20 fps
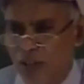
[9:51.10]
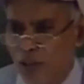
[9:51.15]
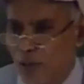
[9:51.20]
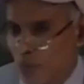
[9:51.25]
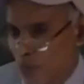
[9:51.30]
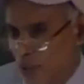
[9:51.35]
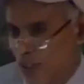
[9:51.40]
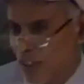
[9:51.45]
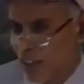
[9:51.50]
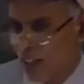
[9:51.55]
so
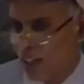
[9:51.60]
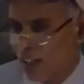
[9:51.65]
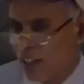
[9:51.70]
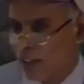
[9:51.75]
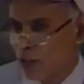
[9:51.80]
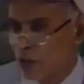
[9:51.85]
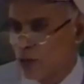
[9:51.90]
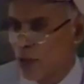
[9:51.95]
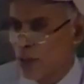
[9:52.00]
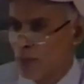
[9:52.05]
basically
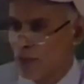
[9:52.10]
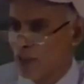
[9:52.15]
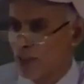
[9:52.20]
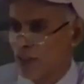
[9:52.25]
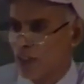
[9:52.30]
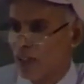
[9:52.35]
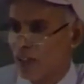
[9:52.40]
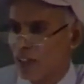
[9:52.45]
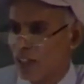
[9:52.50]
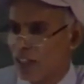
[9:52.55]
a
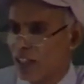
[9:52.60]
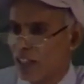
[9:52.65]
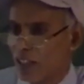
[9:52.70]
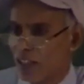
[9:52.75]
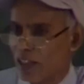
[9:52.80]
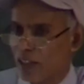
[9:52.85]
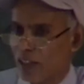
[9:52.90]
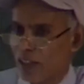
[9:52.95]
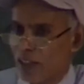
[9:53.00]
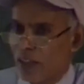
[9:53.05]
2-dimensional
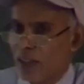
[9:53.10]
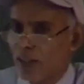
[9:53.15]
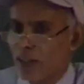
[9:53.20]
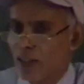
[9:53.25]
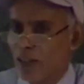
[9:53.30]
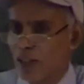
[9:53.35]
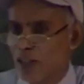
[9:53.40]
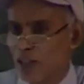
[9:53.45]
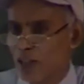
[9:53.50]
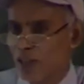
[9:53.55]
area integral.
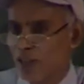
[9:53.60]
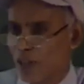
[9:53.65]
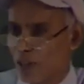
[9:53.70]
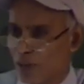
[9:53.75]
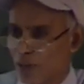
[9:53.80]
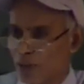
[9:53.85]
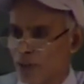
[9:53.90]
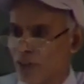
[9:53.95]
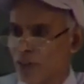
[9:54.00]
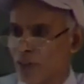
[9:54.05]

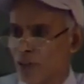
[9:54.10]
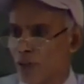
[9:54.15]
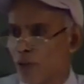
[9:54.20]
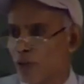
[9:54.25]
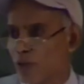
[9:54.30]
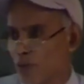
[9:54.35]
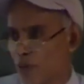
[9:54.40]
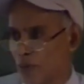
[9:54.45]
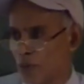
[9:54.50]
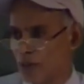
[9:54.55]
Surfaces are
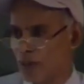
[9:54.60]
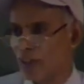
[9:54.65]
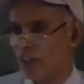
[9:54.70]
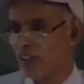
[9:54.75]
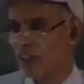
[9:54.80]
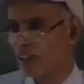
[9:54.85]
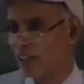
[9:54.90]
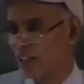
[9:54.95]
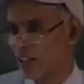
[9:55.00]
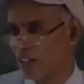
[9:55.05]
going to be
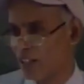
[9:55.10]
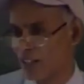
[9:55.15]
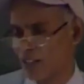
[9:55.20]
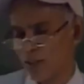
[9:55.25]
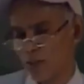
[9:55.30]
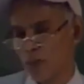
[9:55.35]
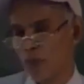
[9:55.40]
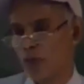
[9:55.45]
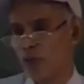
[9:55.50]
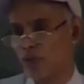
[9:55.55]
basically
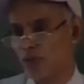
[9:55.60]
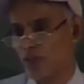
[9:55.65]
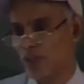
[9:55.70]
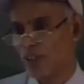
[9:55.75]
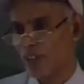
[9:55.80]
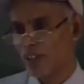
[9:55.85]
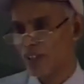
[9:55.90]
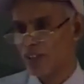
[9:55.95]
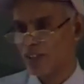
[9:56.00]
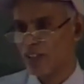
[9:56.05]
areas. Of course,
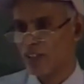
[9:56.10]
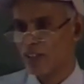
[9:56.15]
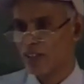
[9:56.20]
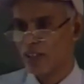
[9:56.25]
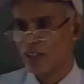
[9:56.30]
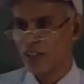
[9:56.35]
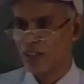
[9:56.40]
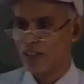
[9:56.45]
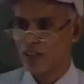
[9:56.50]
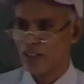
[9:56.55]

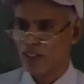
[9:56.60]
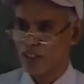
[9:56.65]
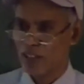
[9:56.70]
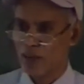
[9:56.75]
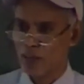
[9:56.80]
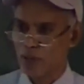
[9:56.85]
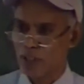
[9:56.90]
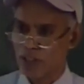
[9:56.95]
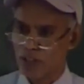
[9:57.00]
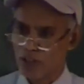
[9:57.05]
general case they
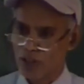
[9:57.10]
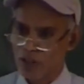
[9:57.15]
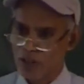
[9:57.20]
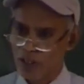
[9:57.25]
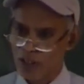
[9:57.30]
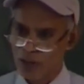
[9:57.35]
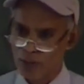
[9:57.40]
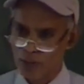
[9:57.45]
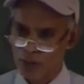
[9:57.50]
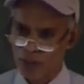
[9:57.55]
can be curved
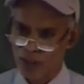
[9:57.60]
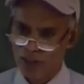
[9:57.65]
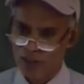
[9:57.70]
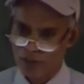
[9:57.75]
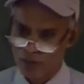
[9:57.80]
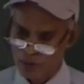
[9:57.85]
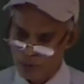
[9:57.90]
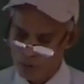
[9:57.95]
as well as